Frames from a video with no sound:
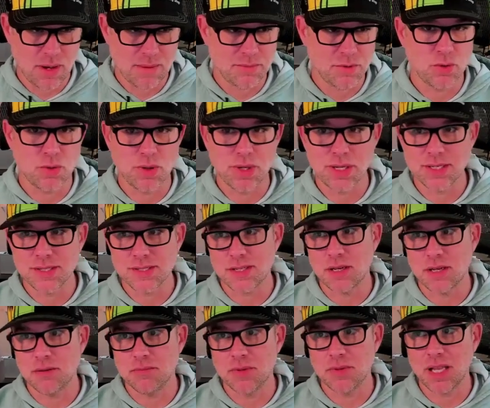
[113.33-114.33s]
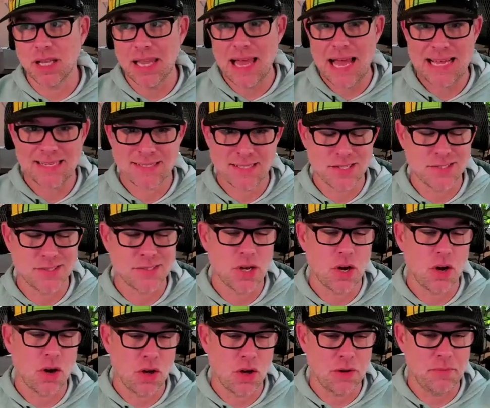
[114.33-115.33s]
I'm doing some classes
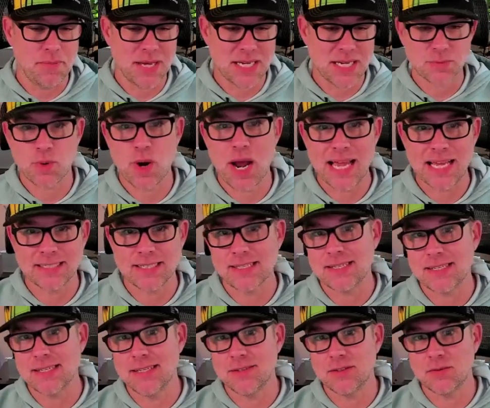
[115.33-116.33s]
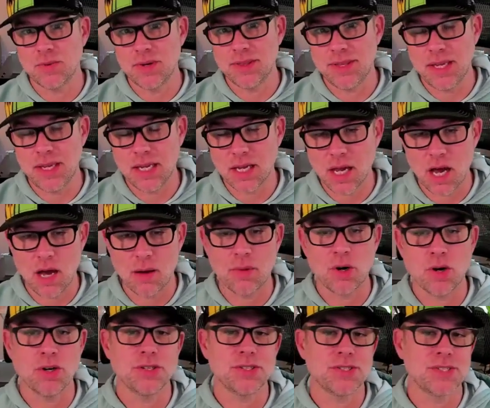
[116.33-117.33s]
on best practices with
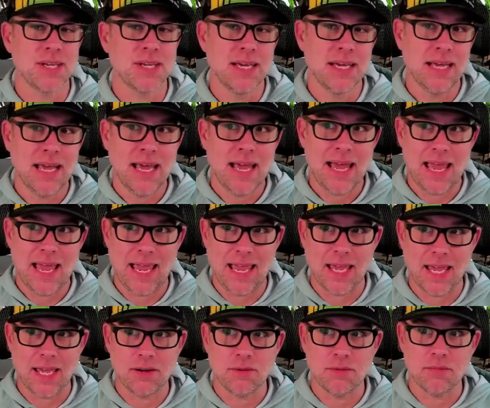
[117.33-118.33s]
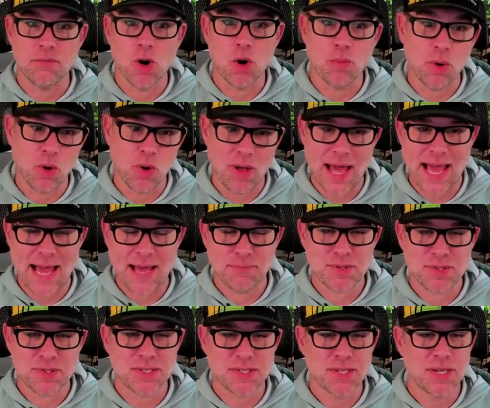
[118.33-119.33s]
e-commerce and mobile
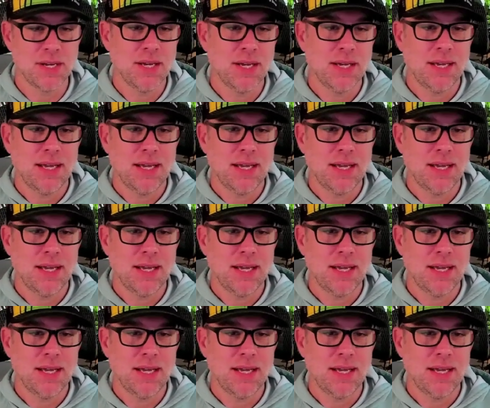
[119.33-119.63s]
apps,